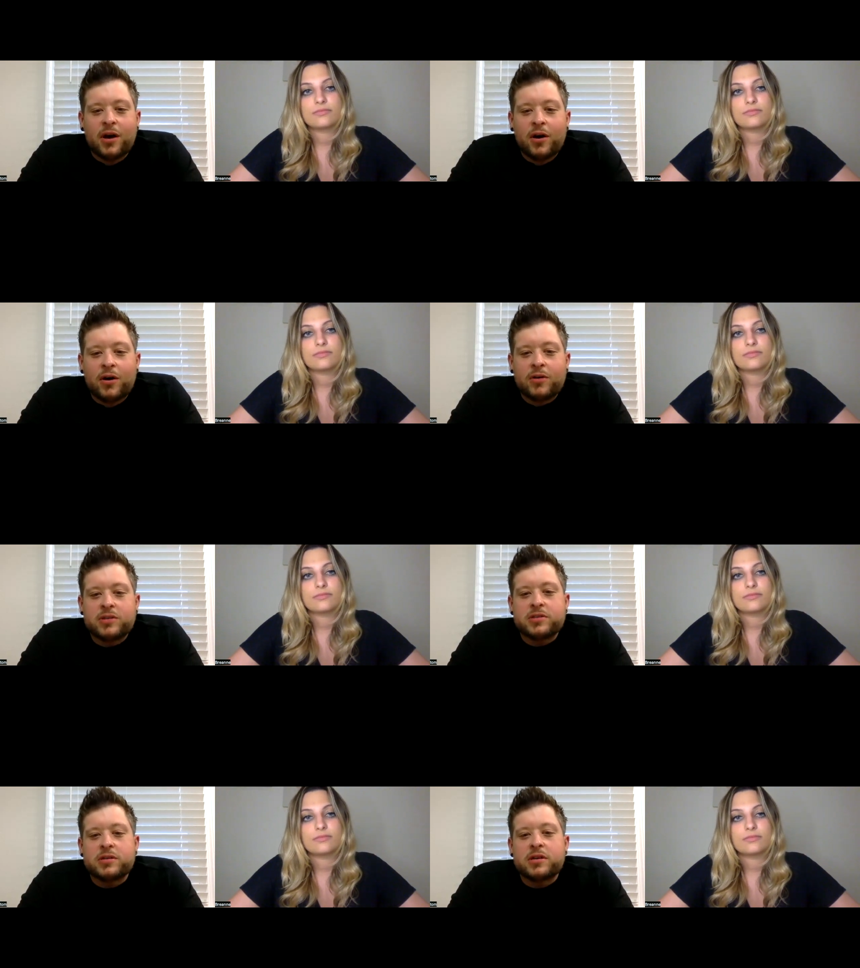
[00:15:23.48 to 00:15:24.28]
Speaker 1: oh,
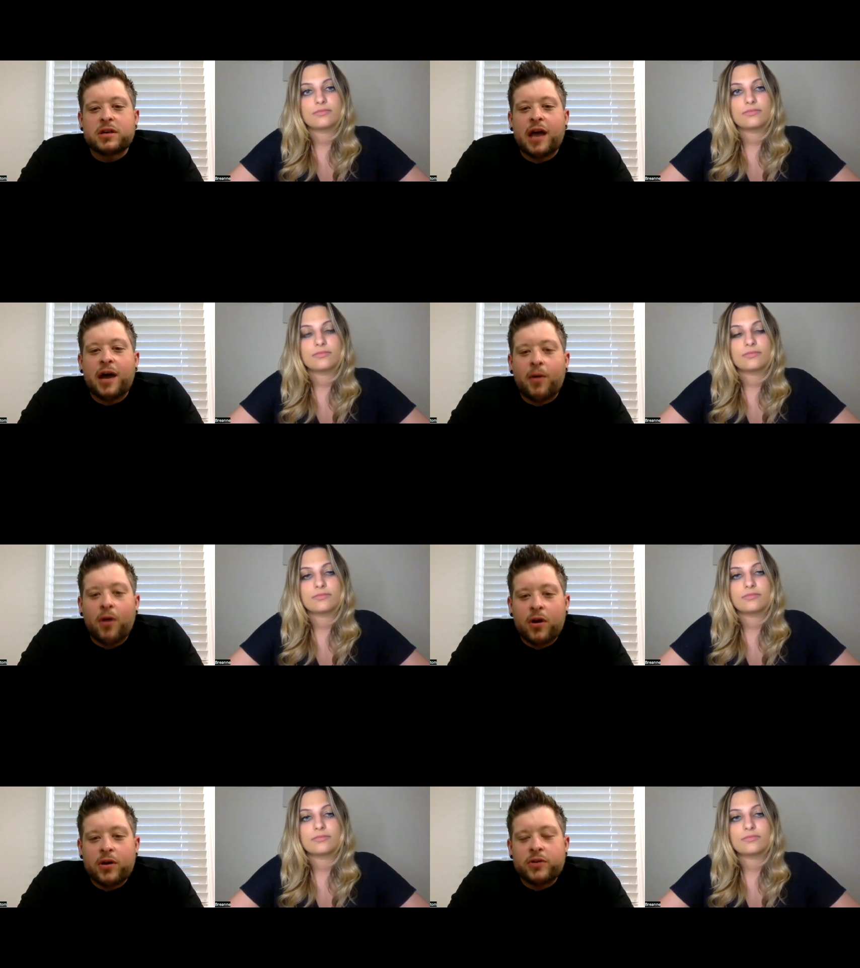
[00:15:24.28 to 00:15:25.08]
how
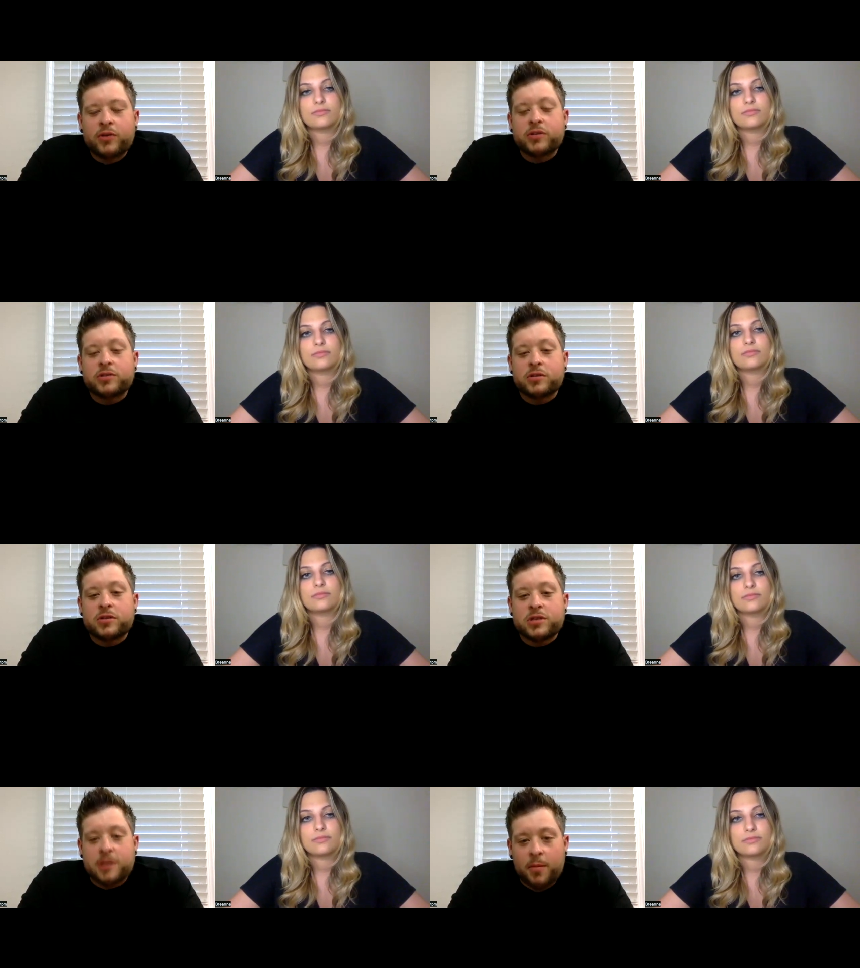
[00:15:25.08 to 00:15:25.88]
are you? Does your
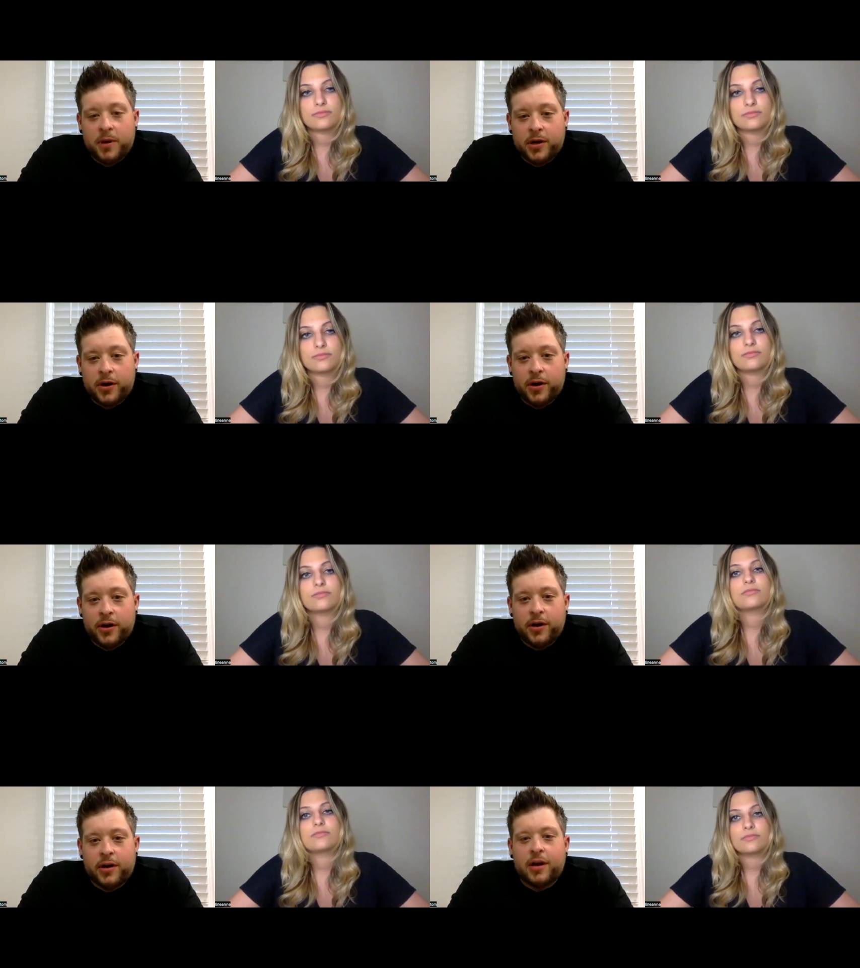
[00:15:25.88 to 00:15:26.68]
stomach
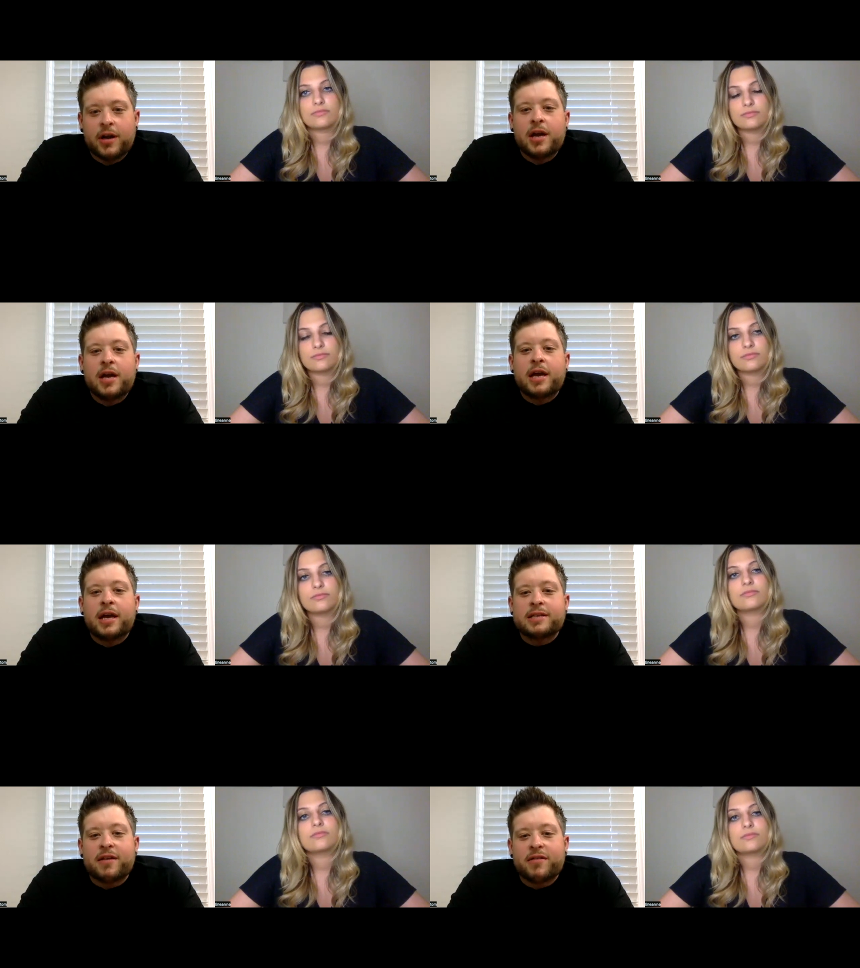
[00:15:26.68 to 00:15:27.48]
hurt?
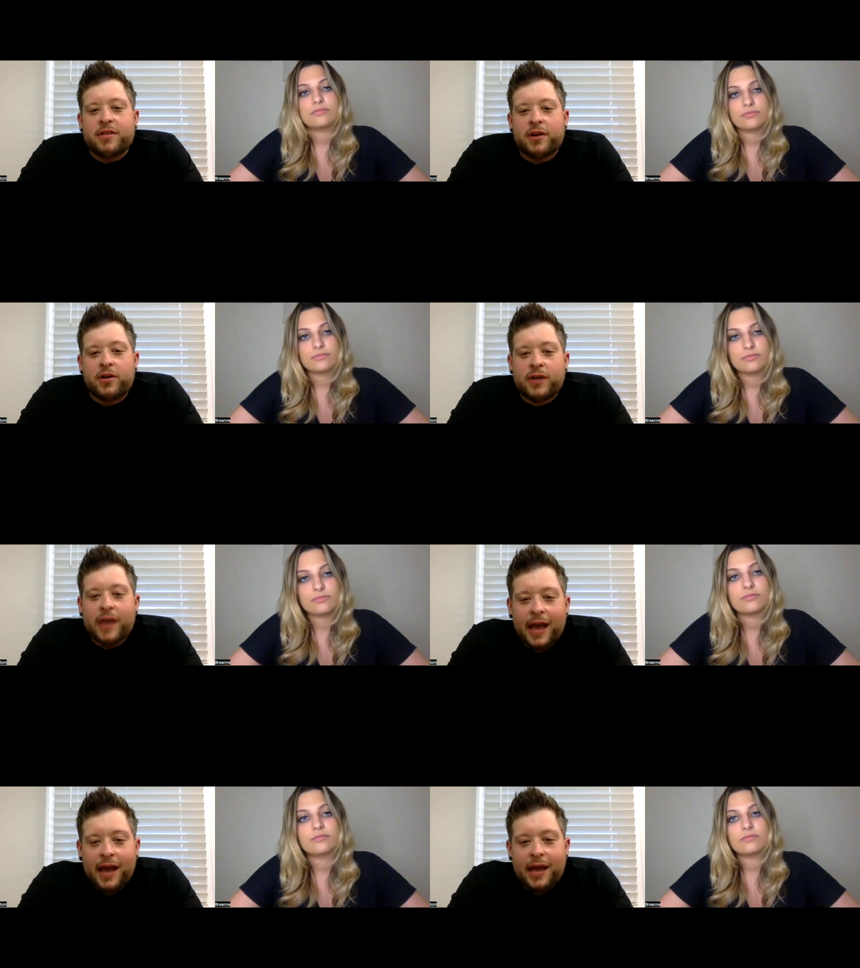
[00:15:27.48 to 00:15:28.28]
Is everything
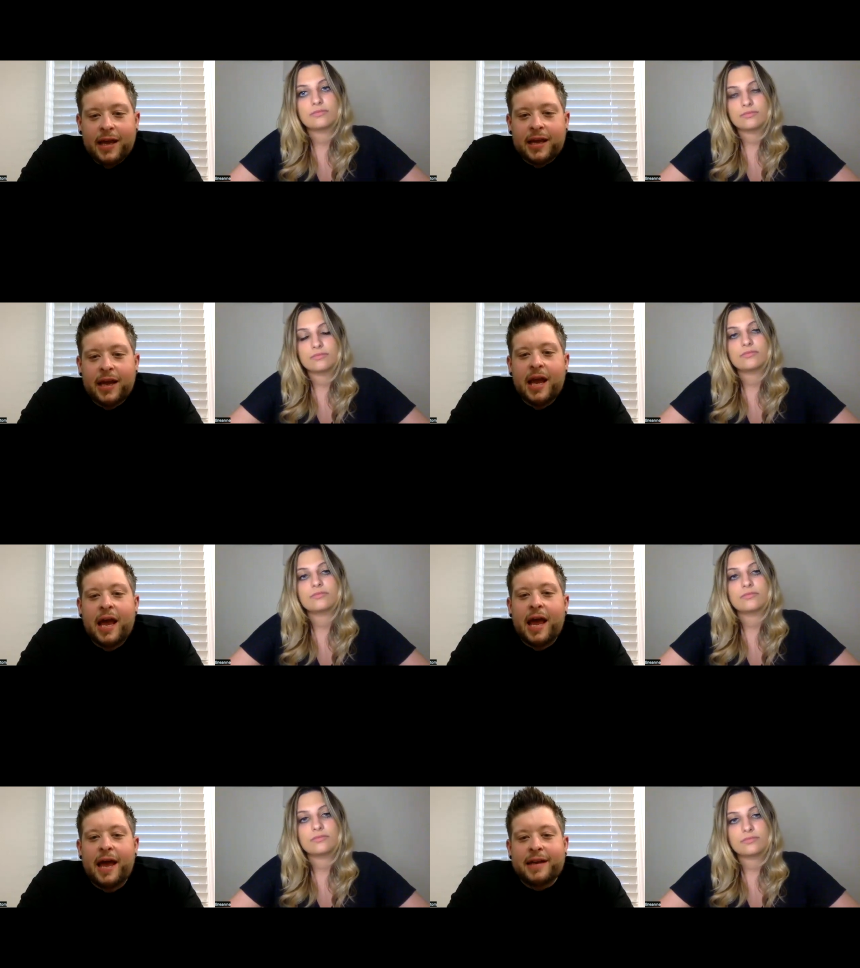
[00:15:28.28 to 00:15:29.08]
okay?
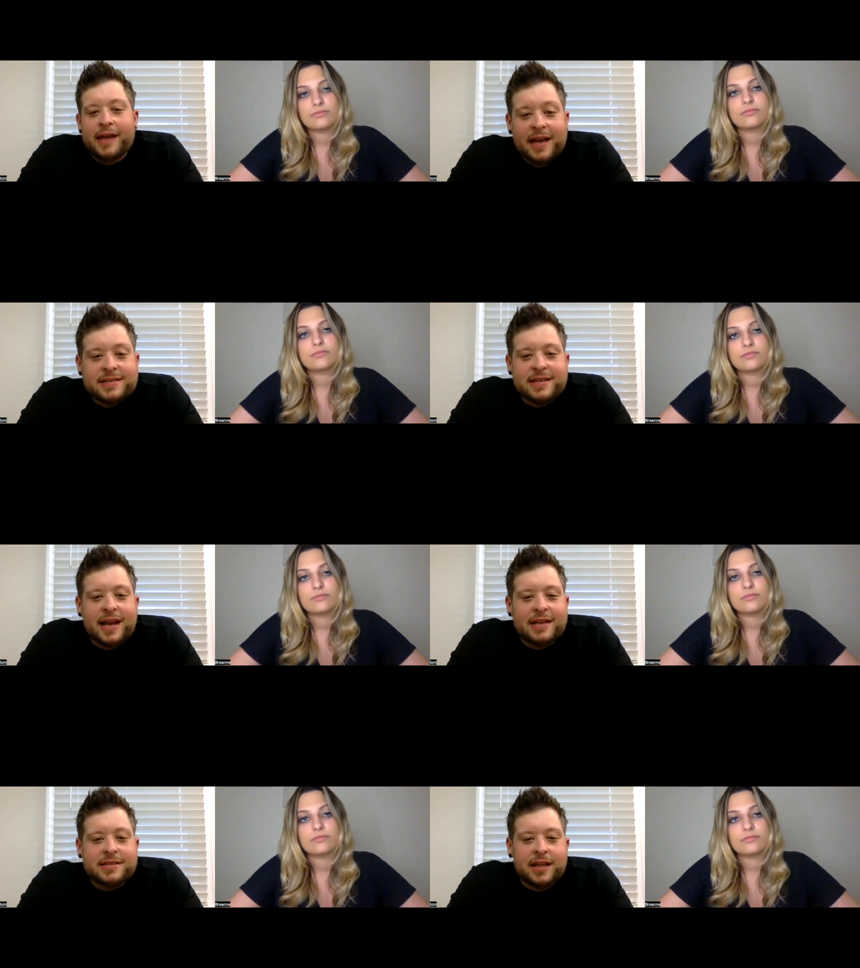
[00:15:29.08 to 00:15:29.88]
And yes, it
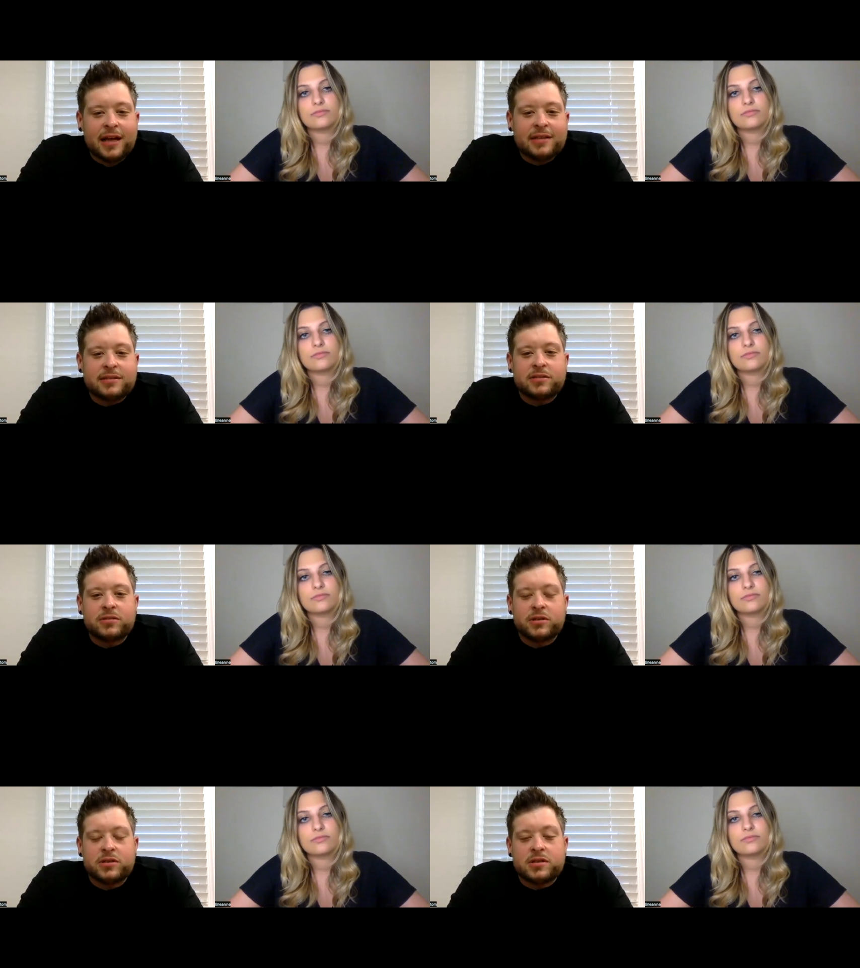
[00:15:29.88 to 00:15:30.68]
has a lot to do with
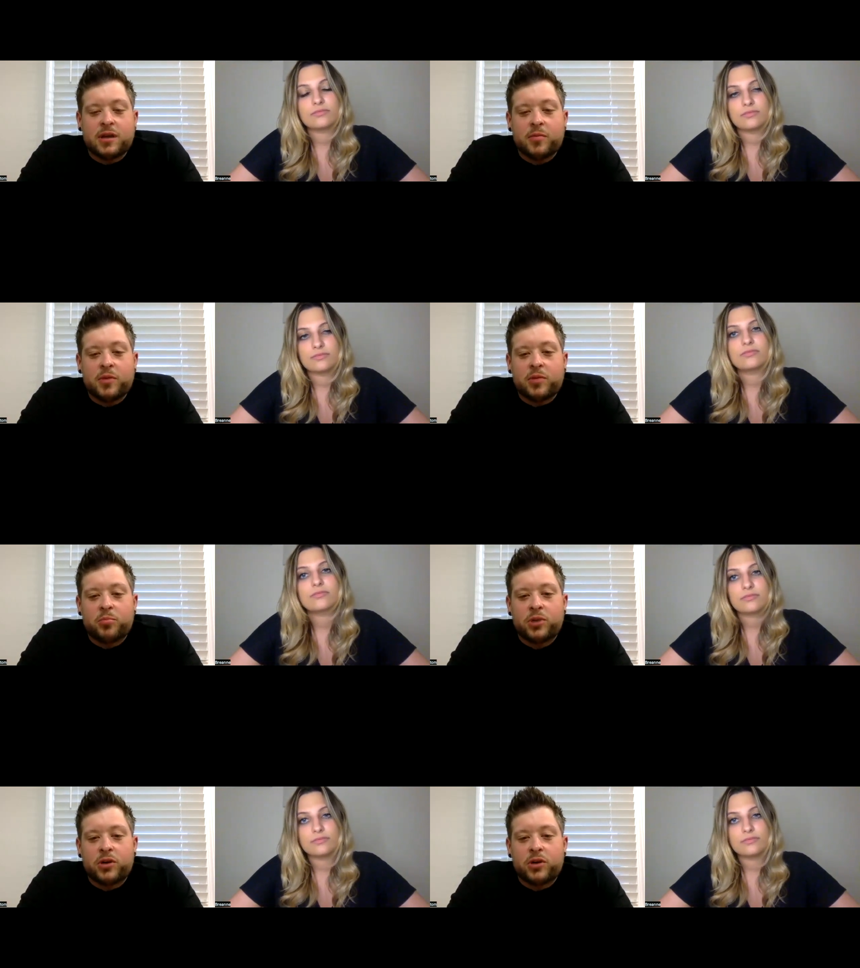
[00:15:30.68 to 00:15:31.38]
your stomach, but